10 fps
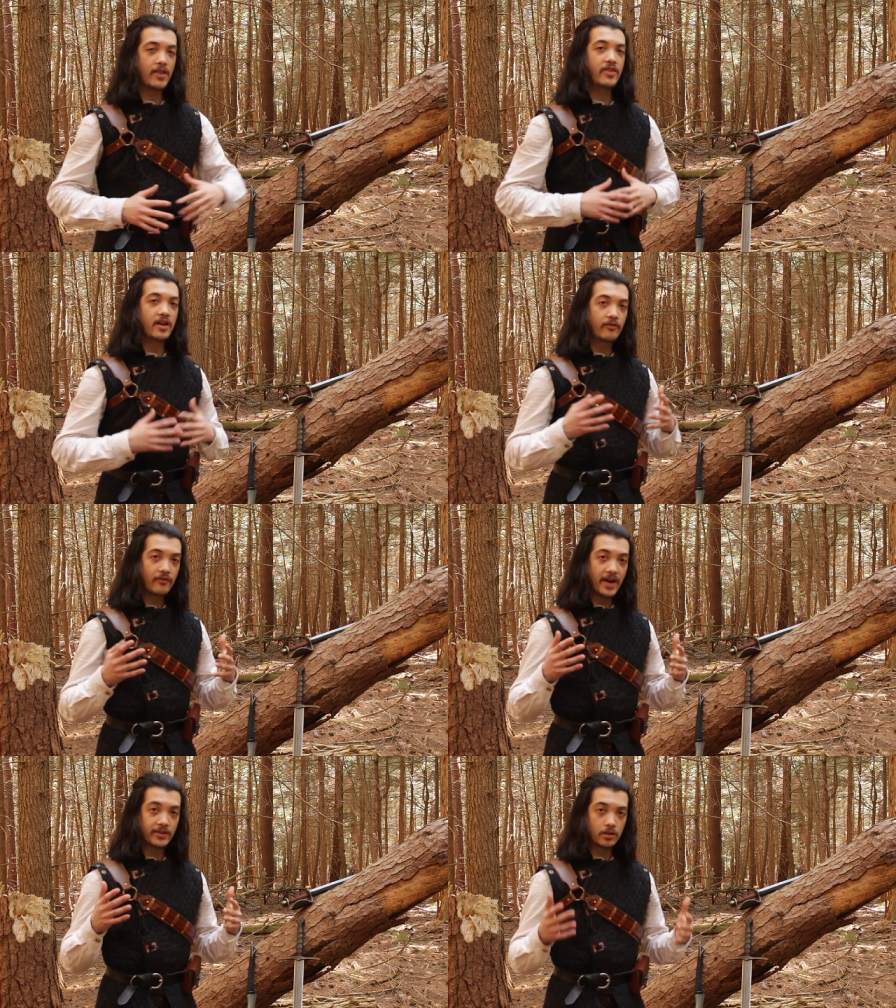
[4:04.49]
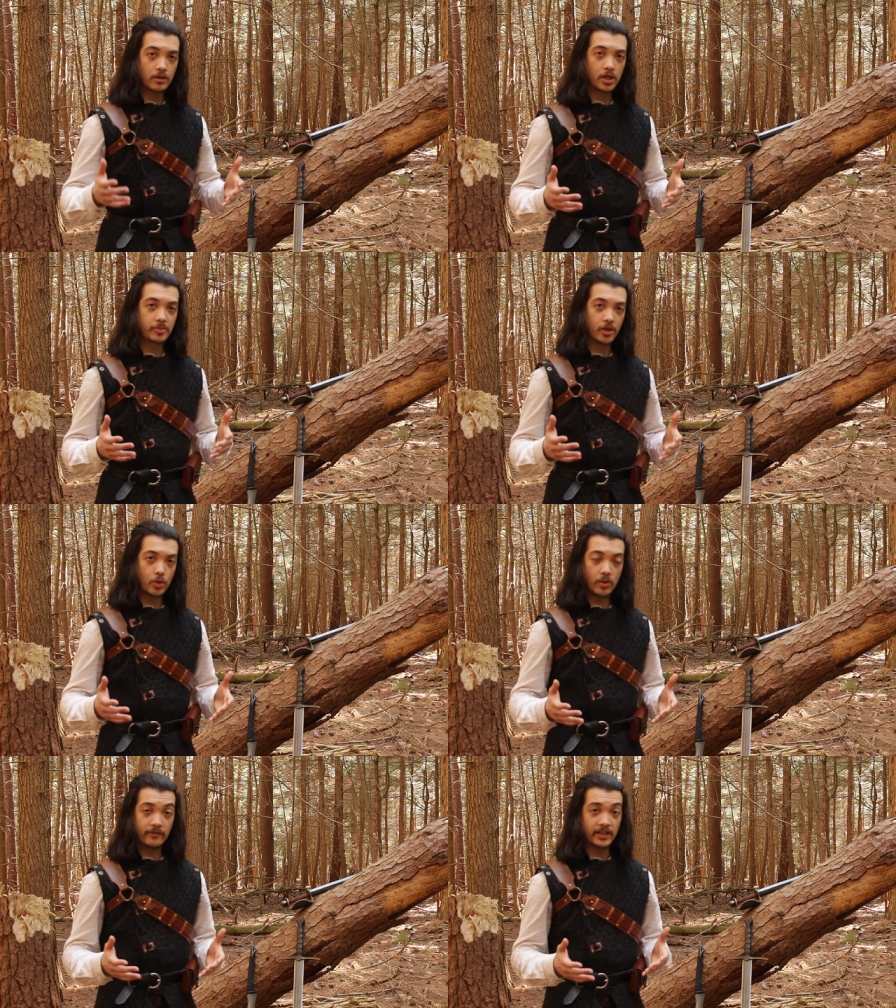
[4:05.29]
and then find the LARP
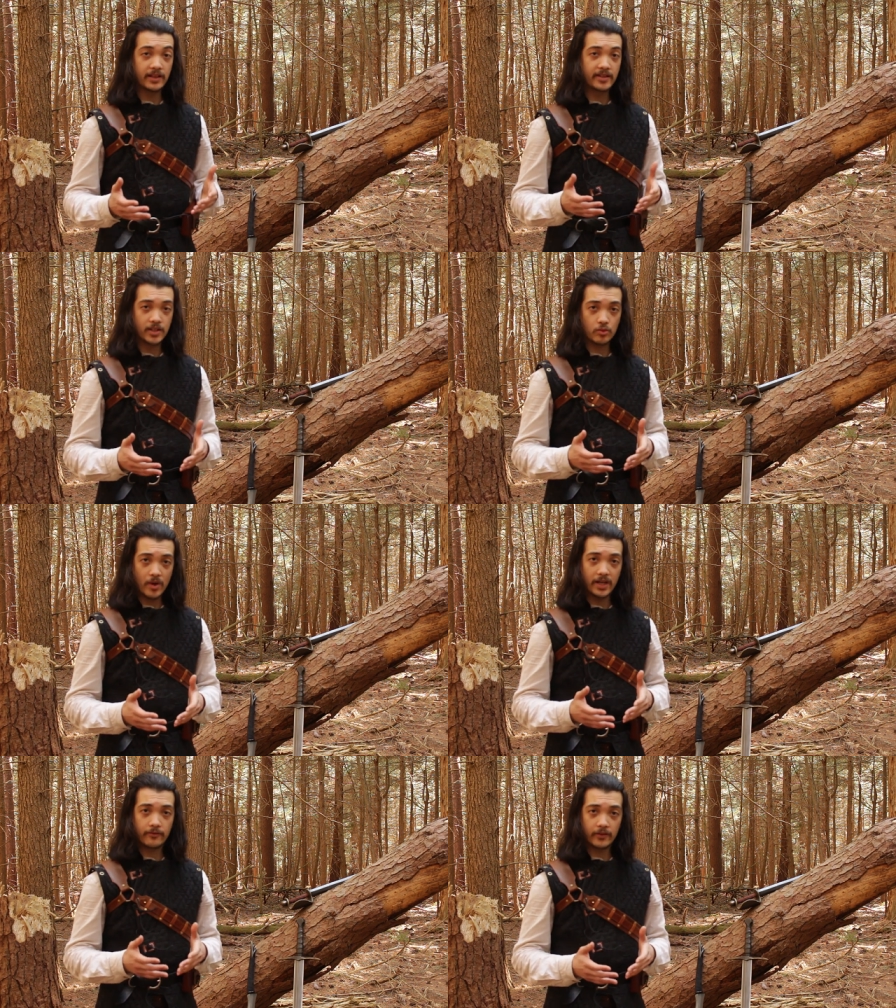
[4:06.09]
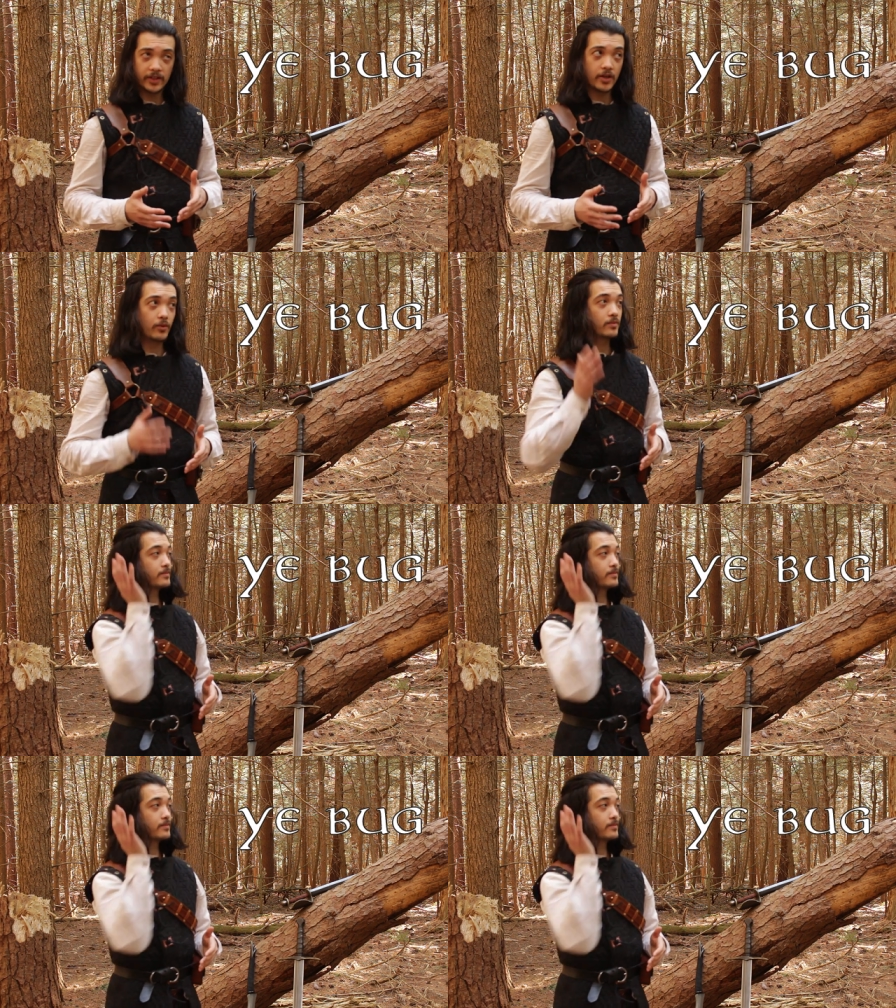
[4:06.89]
equivalent that's right for you.